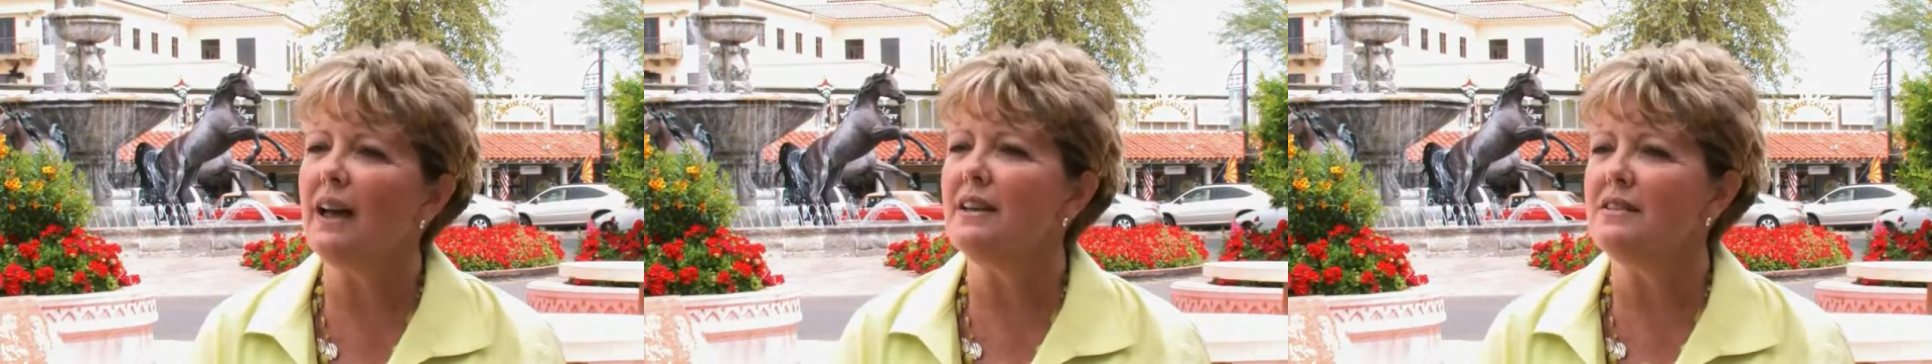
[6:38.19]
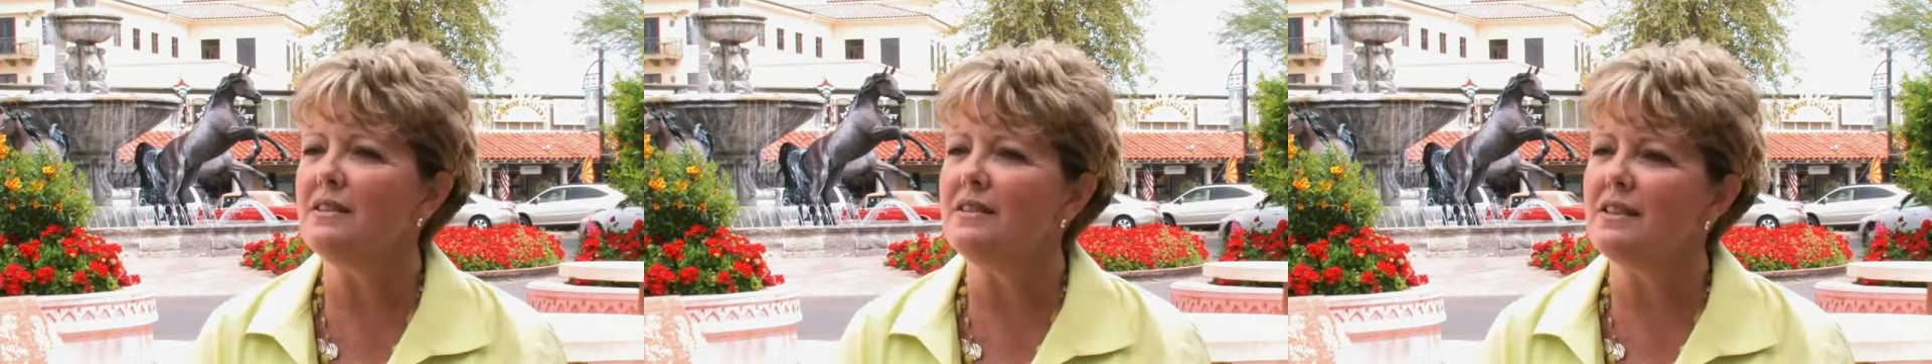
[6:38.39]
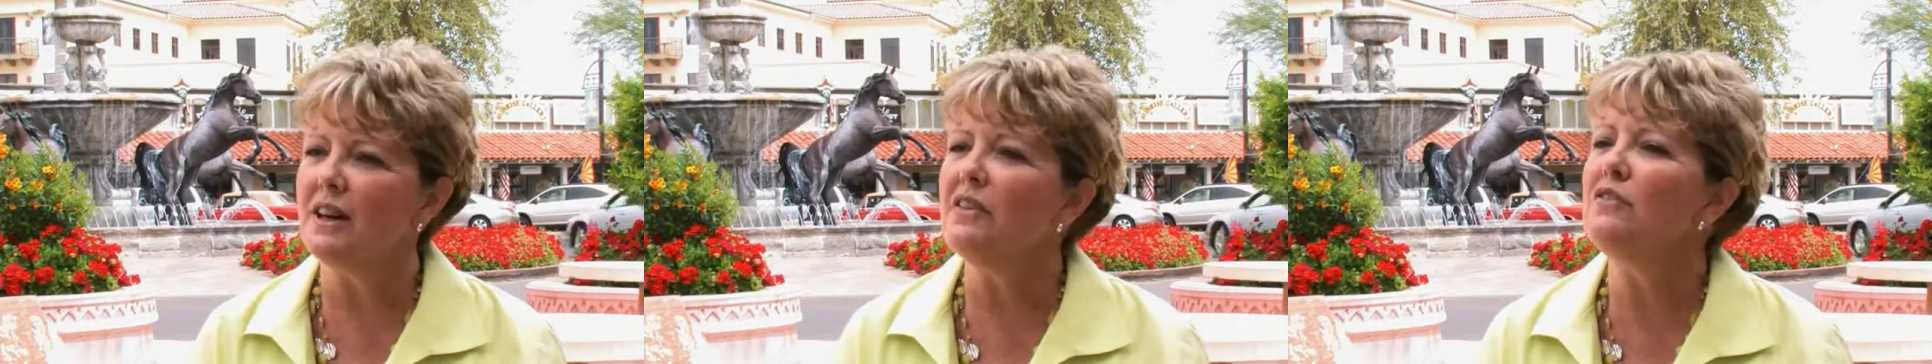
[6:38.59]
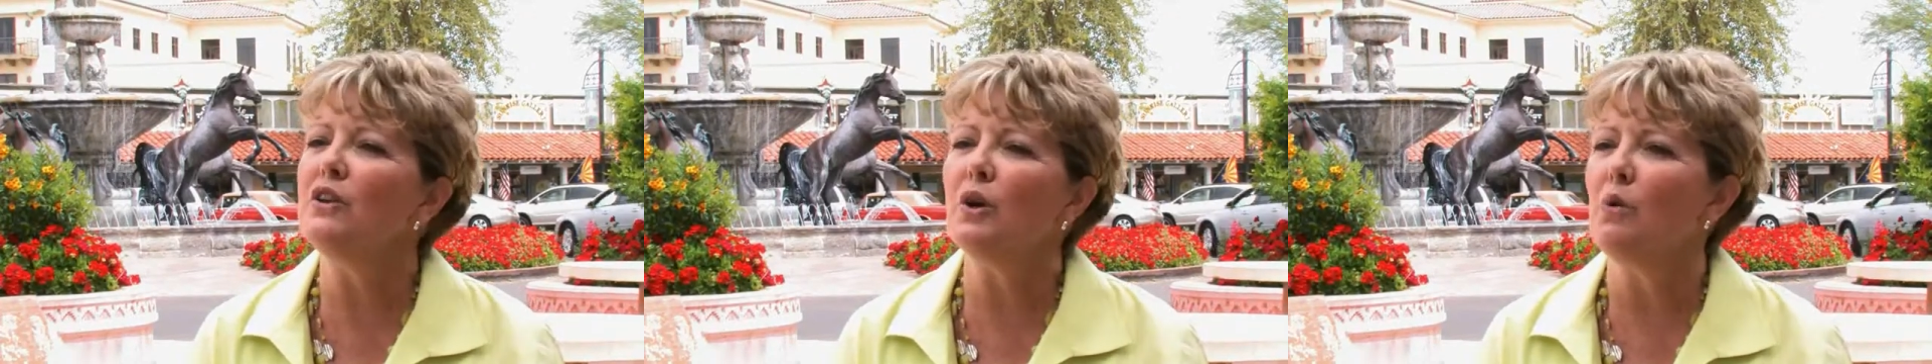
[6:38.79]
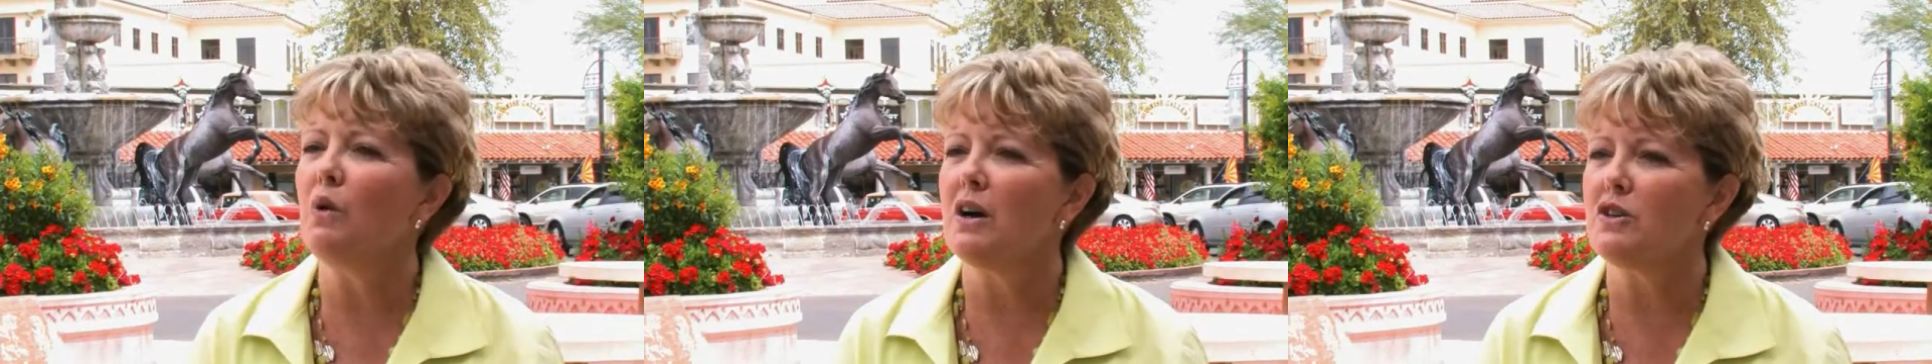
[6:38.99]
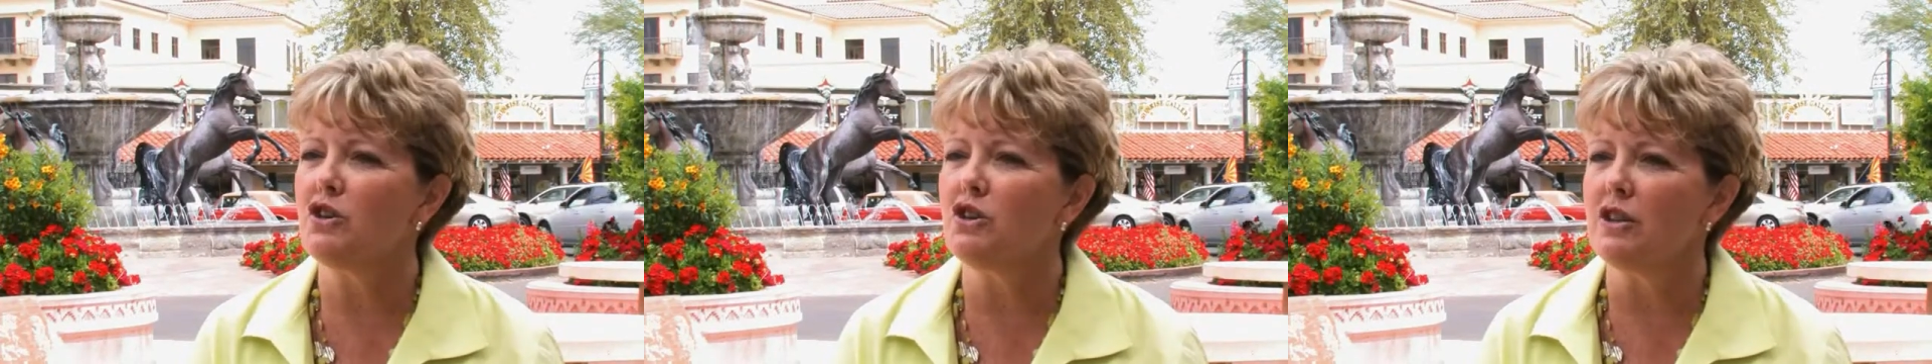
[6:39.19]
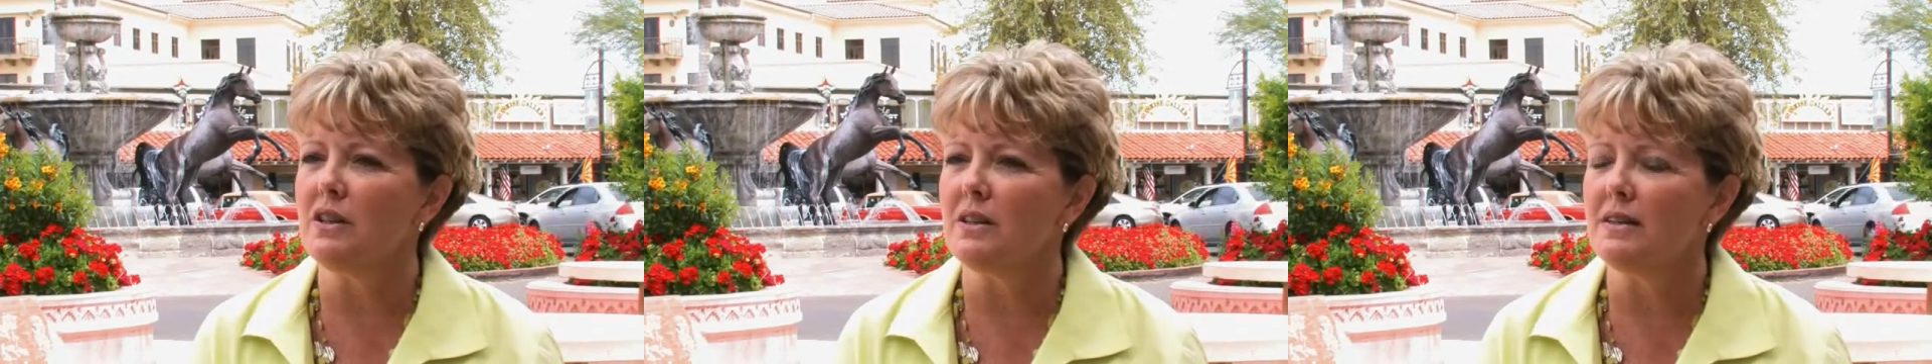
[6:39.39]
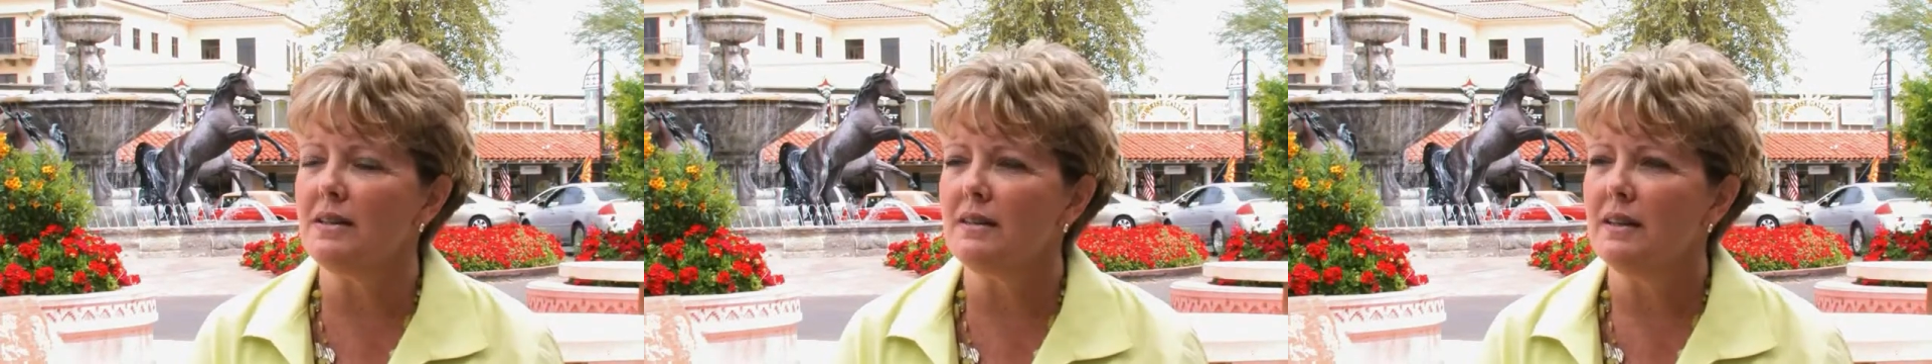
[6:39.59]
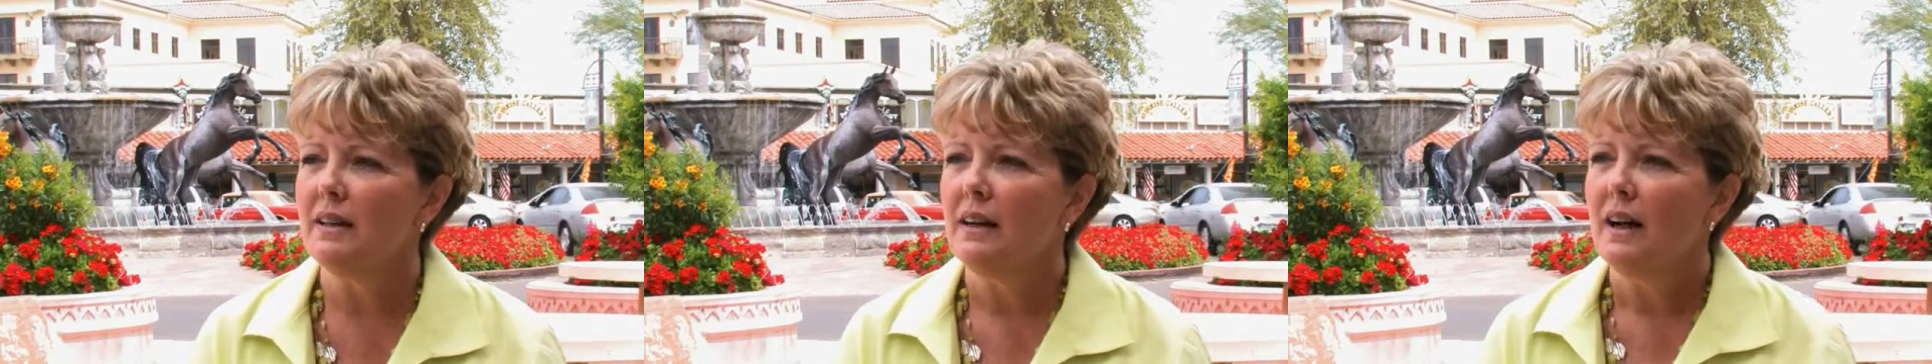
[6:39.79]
and done the questions